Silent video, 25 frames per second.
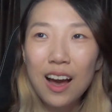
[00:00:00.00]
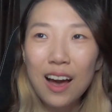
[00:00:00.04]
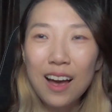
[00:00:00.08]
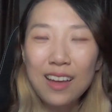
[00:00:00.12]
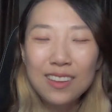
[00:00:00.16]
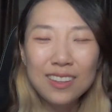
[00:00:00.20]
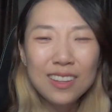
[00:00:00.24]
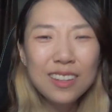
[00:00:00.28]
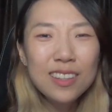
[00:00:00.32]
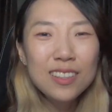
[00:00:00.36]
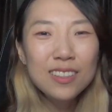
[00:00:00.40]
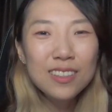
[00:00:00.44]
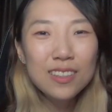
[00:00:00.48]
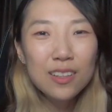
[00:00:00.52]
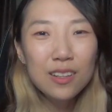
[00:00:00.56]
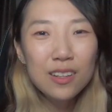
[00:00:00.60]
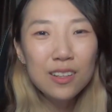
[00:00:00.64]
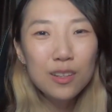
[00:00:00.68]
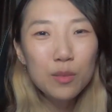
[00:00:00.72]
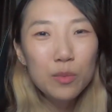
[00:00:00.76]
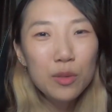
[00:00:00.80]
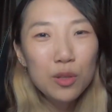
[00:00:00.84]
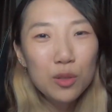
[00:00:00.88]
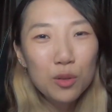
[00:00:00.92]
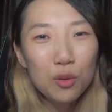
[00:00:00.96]
I think it's a
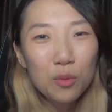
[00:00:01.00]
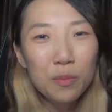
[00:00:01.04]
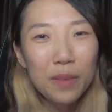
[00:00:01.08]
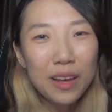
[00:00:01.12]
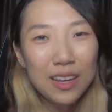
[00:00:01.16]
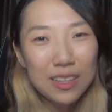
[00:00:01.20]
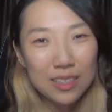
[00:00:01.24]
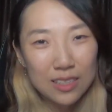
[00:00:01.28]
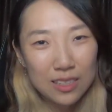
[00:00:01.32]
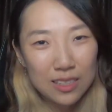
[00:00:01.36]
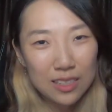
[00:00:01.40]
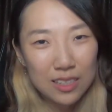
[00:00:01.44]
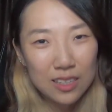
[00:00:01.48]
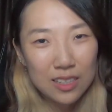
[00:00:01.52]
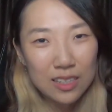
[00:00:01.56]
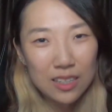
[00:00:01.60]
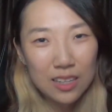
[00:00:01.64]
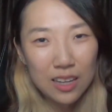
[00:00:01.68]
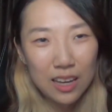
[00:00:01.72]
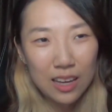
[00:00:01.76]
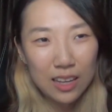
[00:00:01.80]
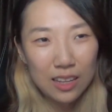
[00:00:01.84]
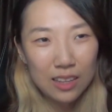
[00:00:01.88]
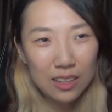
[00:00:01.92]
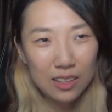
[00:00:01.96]
little bit too messy
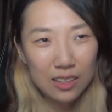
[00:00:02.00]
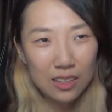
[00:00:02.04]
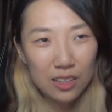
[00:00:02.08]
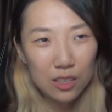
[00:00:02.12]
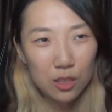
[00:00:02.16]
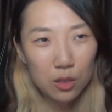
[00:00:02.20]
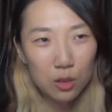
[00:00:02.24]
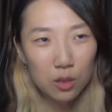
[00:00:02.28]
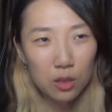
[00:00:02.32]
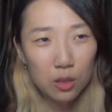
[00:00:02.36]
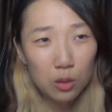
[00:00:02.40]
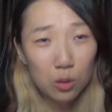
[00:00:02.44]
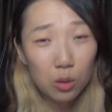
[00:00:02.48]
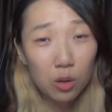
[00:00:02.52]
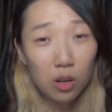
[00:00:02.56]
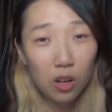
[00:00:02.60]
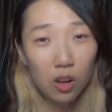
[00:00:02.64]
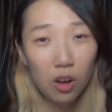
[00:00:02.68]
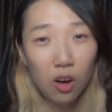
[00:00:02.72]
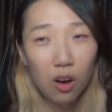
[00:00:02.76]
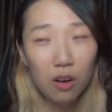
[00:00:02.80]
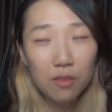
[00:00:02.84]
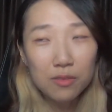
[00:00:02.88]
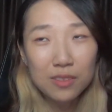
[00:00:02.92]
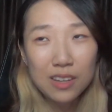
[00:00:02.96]
and it took a
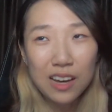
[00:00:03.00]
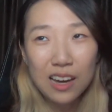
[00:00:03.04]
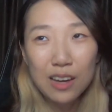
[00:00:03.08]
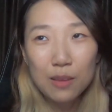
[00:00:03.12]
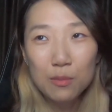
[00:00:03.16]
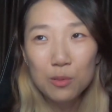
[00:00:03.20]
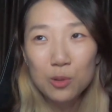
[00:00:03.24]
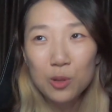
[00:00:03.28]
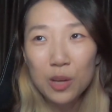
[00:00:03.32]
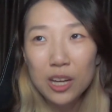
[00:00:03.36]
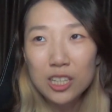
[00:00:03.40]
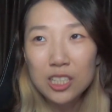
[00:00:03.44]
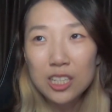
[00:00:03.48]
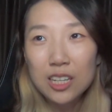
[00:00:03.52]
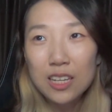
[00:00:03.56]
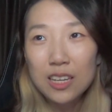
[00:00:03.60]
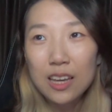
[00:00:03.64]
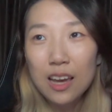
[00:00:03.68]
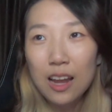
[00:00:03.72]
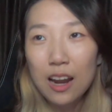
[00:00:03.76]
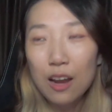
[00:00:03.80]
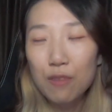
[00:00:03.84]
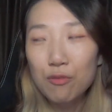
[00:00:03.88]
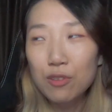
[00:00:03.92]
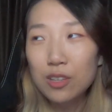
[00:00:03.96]
lot of time to actually
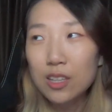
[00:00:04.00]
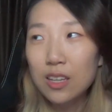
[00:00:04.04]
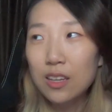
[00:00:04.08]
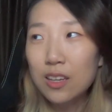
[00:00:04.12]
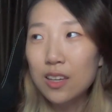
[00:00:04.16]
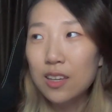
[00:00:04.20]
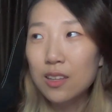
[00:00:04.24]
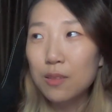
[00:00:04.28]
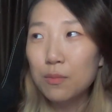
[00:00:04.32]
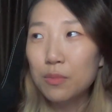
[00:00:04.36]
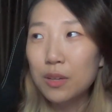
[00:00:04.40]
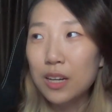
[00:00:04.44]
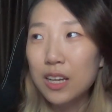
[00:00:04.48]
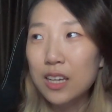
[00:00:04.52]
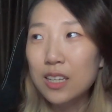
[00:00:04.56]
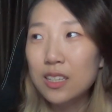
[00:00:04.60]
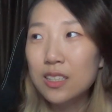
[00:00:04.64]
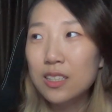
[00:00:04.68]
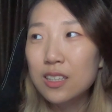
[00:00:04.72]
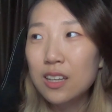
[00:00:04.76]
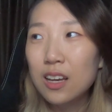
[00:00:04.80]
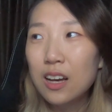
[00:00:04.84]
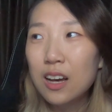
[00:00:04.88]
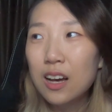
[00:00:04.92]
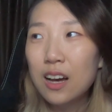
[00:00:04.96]
get everything in
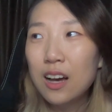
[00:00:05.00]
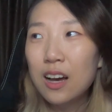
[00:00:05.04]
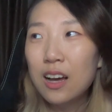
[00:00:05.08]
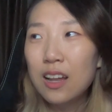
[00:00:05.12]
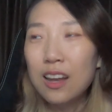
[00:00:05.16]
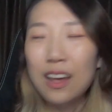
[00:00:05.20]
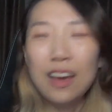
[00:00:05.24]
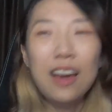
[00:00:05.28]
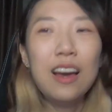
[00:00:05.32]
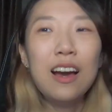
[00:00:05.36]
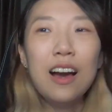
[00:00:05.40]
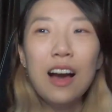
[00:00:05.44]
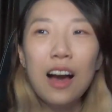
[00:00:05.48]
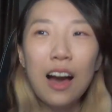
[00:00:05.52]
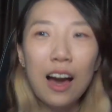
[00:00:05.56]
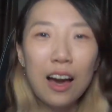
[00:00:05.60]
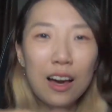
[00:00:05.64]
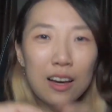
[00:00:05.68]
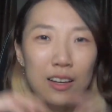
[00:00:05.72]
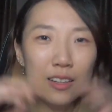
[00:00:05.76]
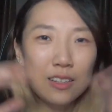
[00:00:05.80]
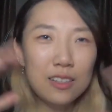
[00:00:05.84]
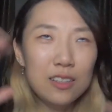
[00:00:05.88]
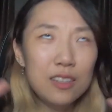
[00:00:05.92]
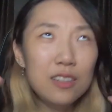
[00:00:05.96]
place. Like
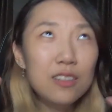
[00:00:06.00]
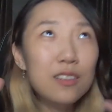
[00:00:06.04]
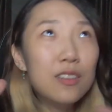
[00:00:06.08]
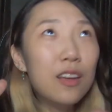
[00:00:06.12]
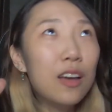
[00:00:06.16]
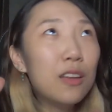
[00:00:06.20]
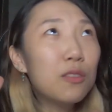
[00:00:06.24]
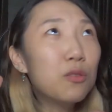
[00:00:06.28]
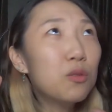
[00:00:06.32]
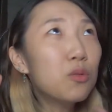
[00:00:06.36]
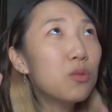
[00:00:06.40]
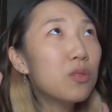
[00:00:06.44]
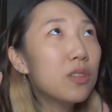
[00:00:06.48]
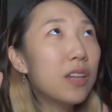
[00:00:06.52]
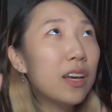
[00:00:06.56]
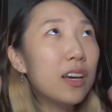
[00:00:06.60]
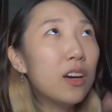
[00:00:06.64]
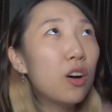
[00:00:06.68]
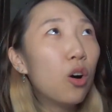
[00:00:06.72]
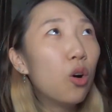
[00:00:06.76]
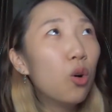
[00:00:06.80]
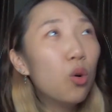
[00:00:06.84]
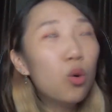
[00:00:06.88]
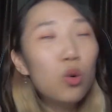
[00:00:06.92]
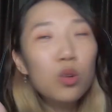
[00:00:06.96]
I took like
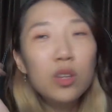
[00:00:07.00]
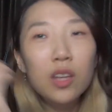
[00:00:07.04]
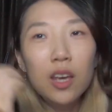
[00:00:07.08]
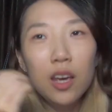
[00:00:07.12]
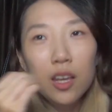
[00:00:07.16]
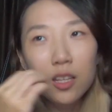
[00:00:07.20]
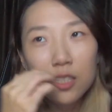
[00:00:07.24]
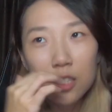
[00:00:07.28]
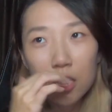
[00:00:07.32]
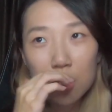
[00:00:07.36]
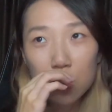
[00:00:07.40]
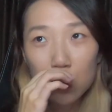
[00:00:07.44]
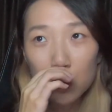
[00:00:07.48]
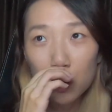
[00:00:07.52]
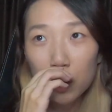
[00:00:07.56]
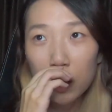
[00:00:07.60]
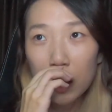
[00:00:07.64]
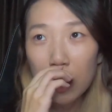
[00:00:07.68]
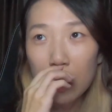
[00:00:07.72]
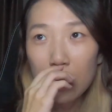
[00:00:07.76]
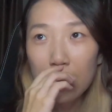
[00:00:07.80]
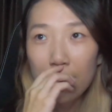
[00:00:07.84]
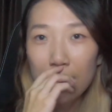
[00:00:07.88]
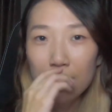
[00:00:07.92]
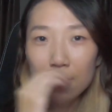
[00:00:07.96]
a whole day just to
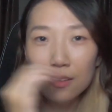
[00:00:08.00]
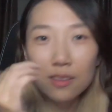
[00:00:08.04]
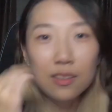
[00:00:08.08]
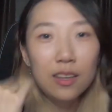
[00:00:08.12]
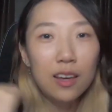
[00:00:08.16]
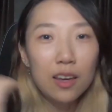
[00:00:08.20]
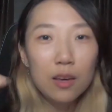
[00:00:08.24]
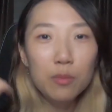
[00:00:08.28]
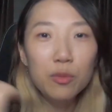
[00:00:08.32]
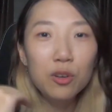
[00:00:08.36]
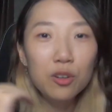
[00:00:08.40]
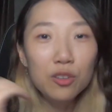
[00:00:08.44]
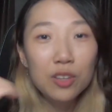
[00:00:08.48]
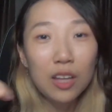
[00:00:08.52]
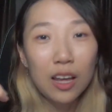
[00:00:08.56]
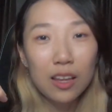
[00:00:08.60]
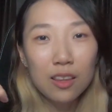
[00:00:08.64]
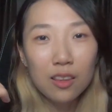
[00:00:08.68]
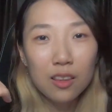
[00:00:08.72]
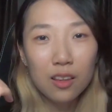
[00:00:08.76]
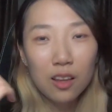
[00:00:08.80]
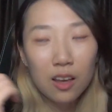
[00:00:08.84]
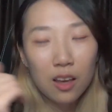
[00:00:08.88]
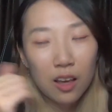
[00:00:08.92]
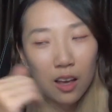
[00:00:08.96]
get like the table
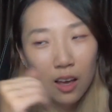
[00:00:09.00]
done.